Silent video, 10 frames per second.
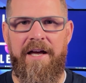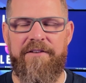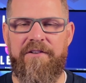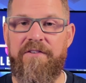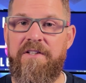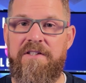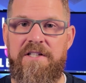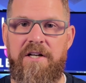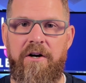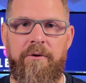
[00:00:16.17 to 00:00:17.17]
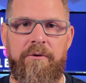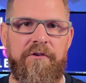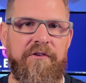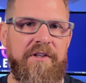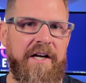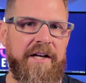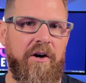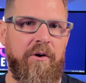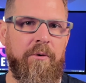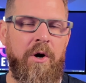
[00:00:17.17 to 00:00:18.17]
As a CTO,
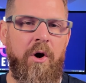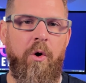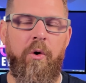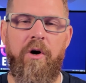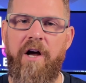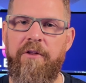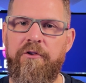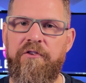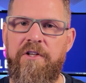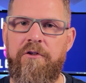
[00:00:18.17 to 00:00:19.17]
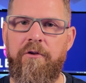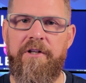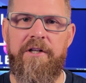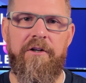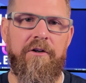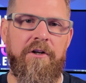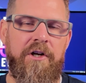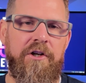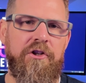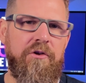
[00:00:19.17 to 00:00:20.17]
CIO, or other senior leader,
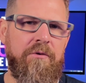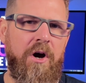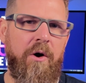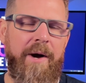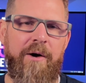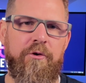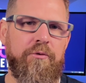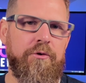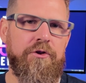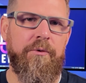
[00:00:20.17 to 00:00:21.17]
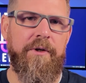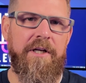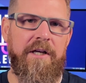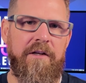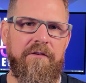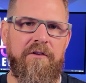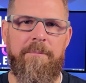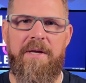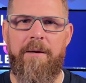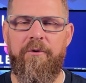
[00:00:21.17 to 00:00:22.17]
you know how crucial it is to
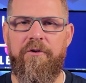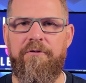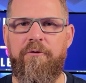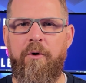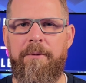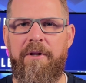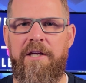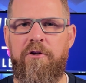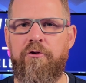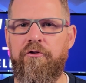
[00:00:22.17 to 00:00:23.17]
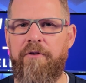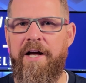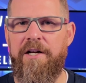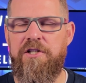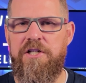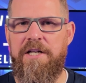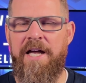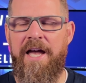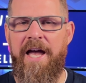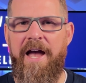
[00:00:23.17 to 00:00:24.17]
be able to formulate your strategy
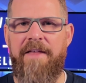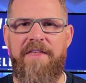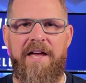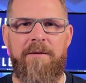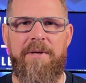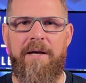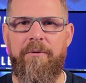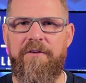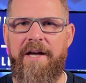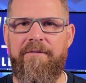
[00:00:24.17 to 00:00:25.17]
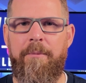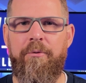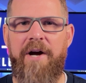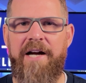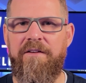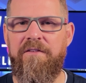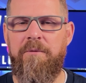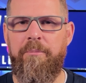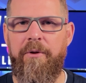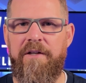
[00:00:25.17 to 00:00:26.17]
and then be able to have a practice
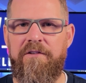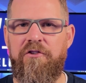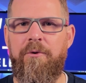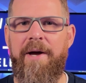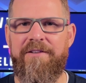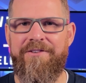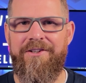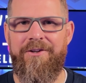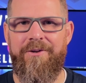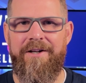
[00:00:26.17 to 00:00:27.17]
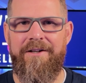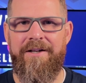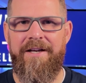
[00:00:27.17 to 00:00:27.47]
in place to execute it.